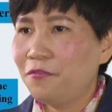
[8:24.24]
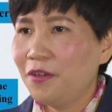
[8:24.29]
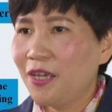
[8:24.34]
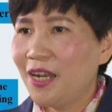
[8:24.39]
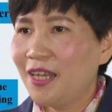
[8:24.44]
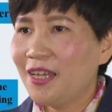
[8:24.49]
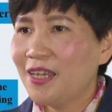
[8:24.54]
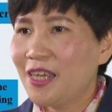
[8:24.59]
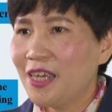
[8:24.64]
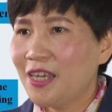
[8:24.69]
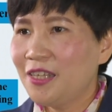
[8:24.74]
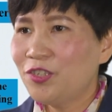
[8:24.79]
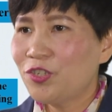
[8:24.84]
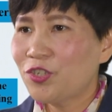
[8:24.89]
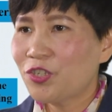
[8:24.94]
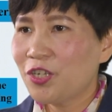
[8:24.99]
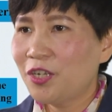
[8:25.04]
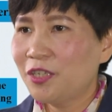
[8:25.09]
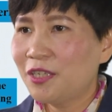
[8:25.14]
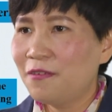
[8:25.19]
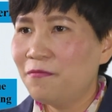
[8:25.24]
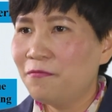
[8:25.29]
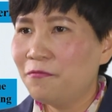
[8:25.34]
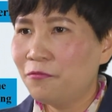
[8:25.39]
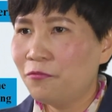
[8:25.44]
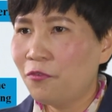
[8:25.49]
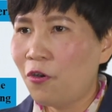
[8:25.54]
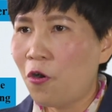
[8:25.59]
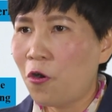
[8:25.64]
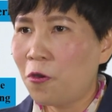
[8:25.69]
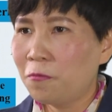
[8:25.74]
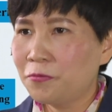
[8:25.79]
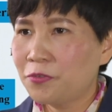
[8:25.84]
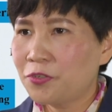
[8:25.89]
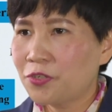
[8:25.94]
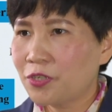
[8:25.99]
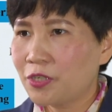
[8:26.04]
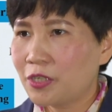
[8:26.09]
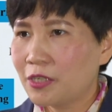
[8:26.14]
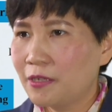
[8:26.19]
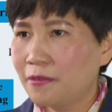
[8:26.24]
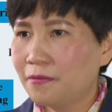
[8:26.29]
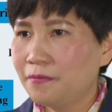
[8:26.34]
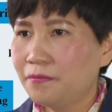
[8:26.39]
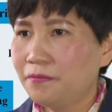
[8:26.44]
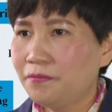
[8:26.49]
filling in certain forms,